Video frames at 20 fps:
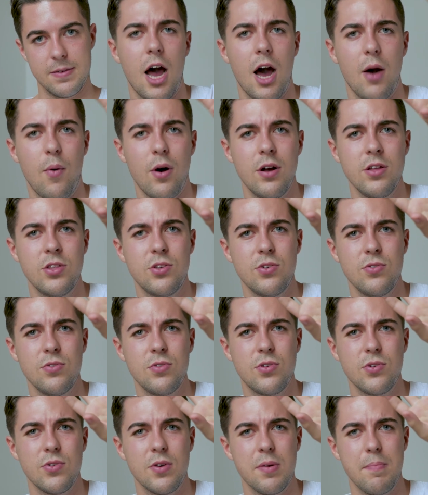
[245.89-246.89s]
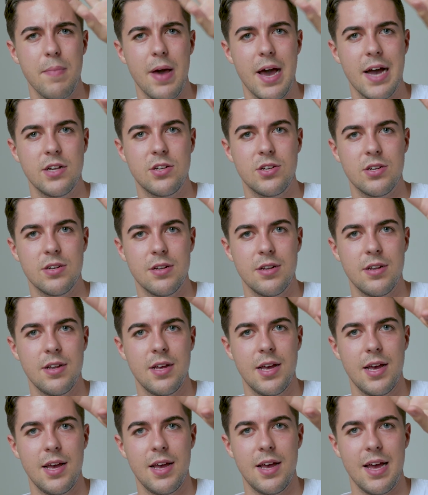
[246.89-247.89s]
I want you to imagine
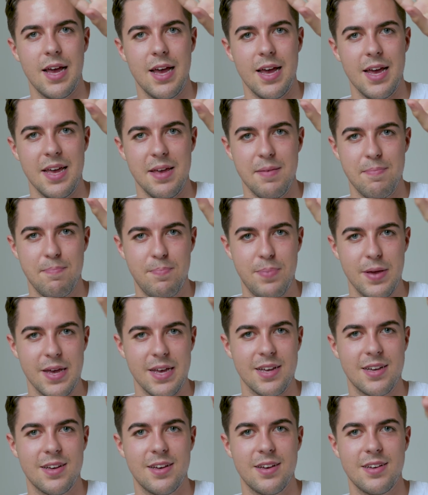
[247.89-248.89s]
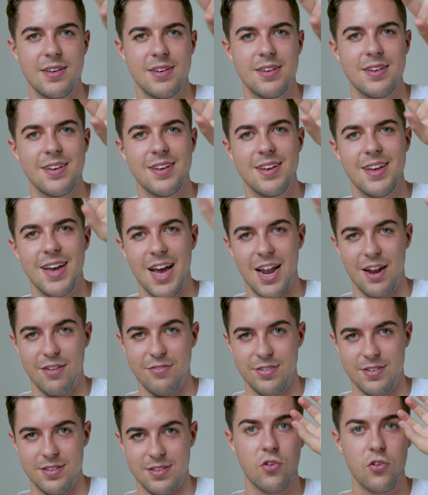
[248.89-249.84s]
a pink elephant.